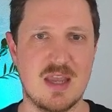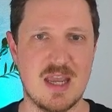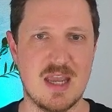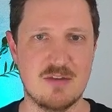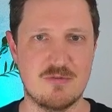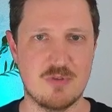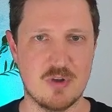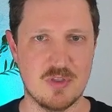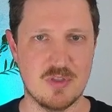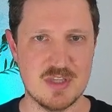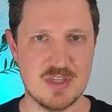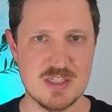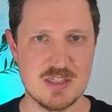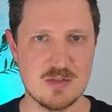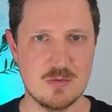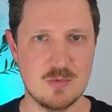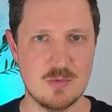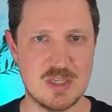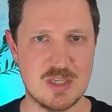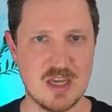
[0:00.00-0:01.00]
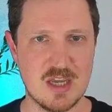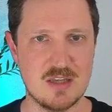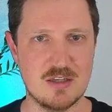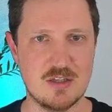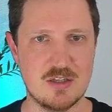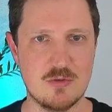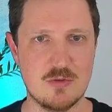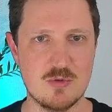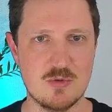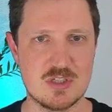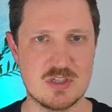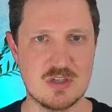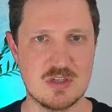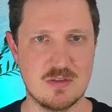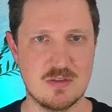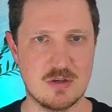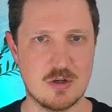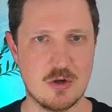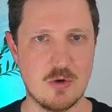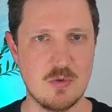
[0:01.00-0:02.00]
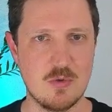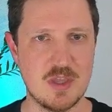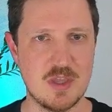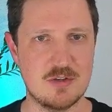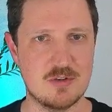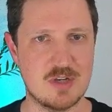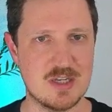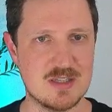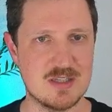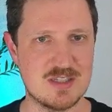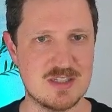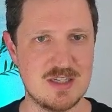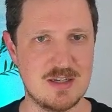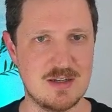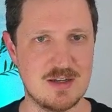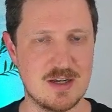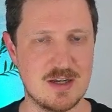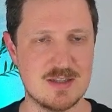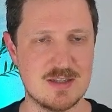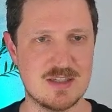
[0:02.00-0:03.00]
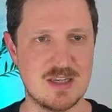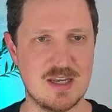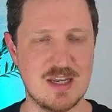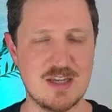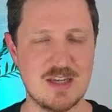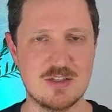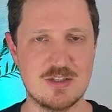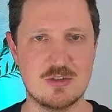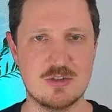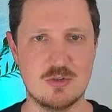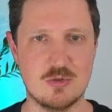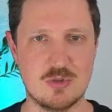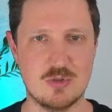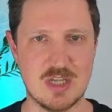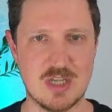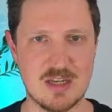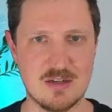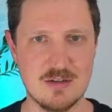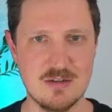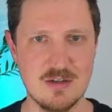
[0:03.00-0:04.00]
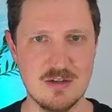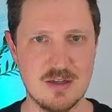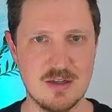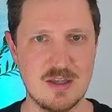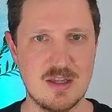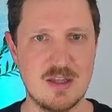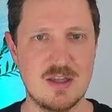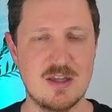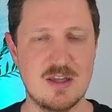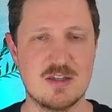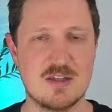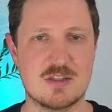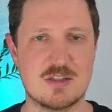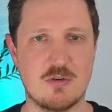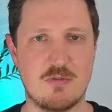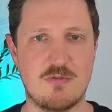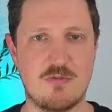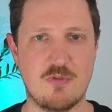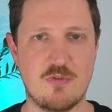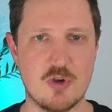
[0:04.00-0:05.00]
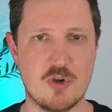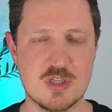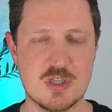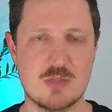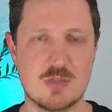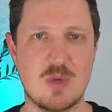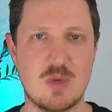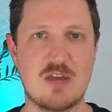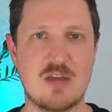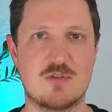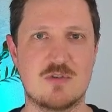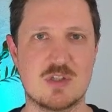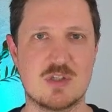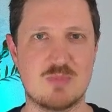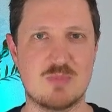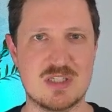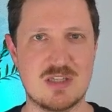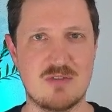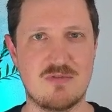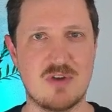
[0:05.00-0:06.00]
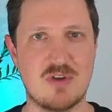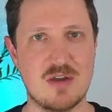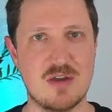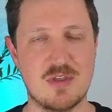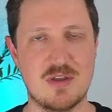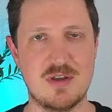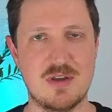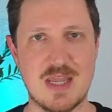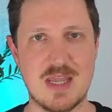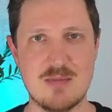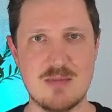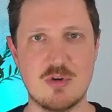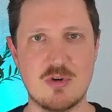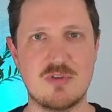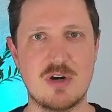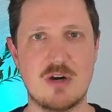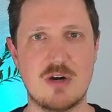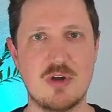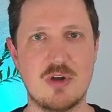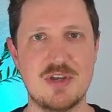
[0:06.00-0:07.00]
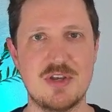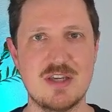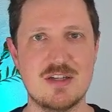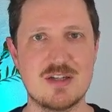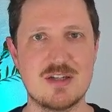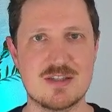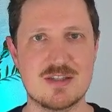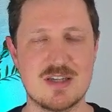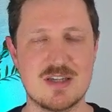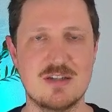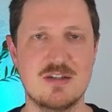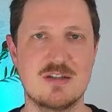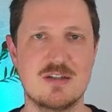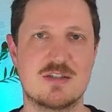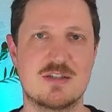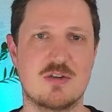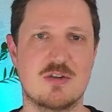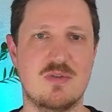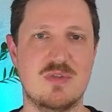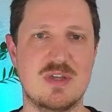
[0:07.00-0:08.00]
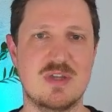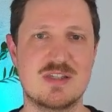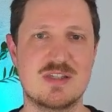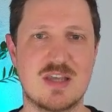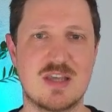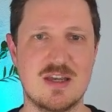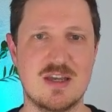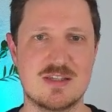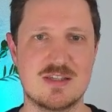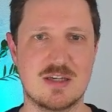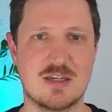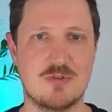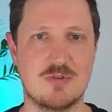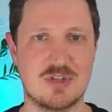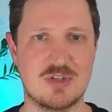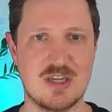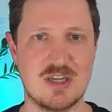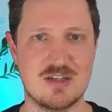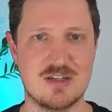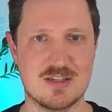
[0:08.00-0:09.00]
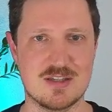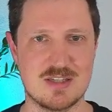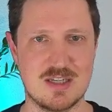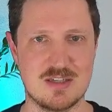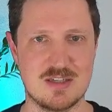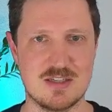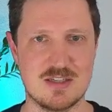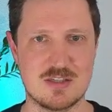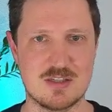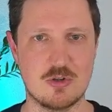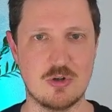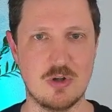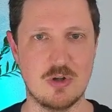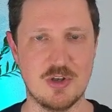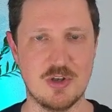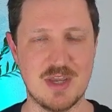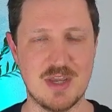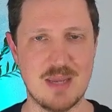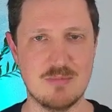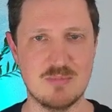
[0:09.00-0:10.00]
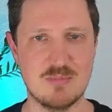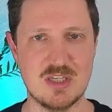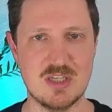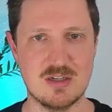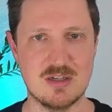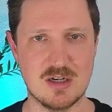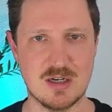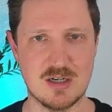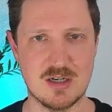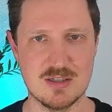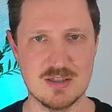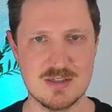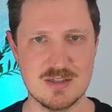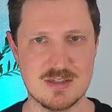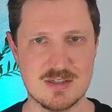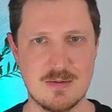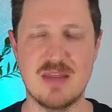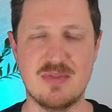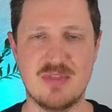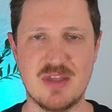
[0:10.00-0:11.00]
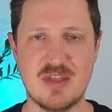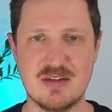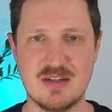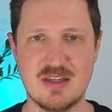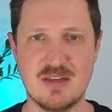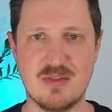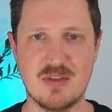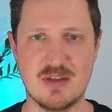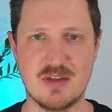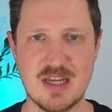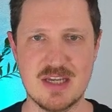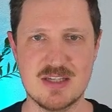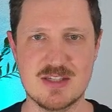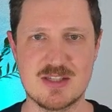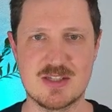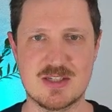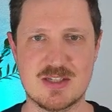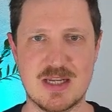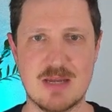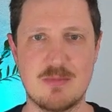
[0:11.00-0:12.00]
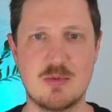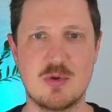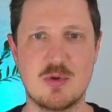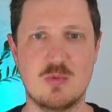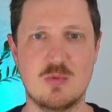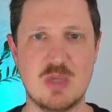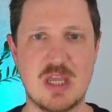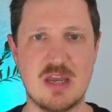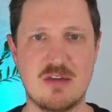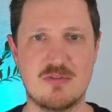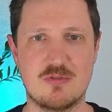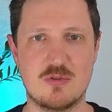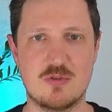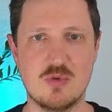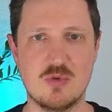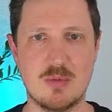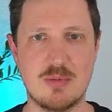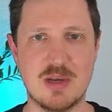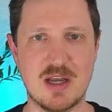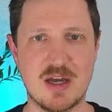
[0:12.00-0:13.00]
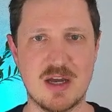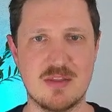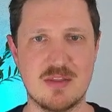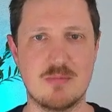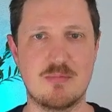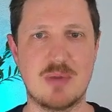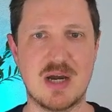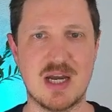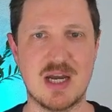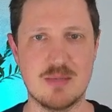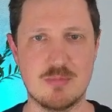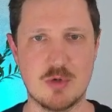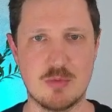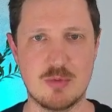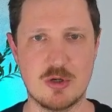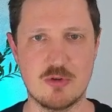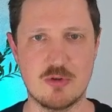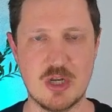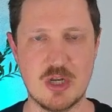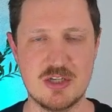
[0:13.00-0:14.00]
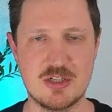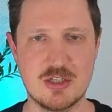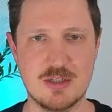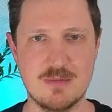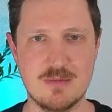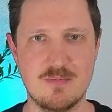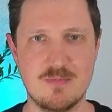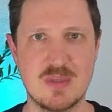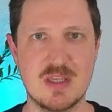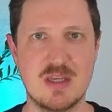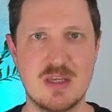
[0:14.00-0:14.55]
And for this, we can use the code that you can see in lines 8 to 10. So first, we have to specify the name of our data set. So in this case, our data set is called mtcars. And then in the next step, we have to apply the pipe operator.